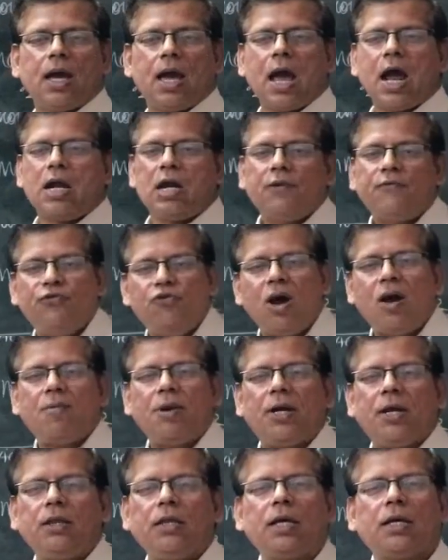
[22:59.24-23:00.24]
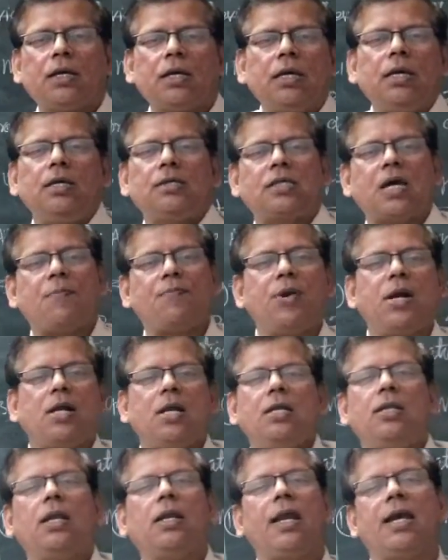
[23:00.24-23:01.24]
And if you have written the key
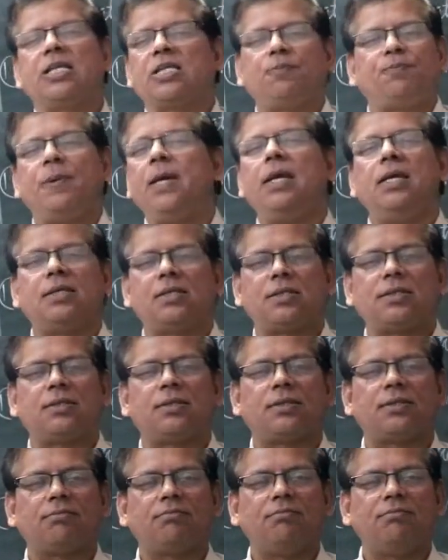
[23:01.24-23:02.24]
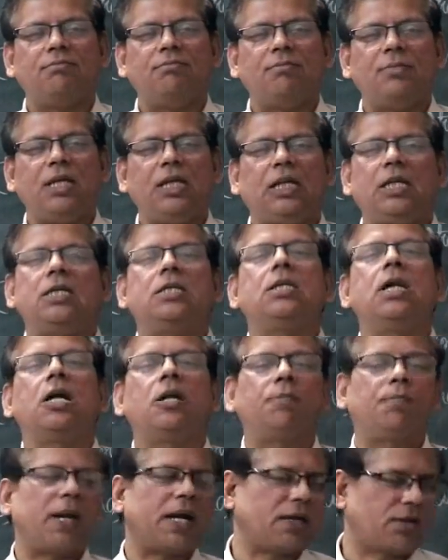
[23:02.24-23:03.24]
separately in the next page, it is
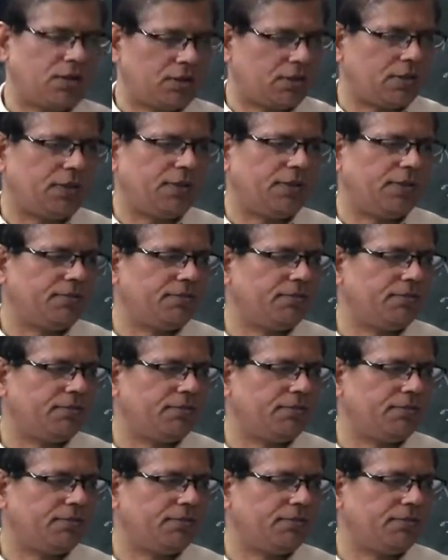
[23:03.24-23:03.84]
not practical.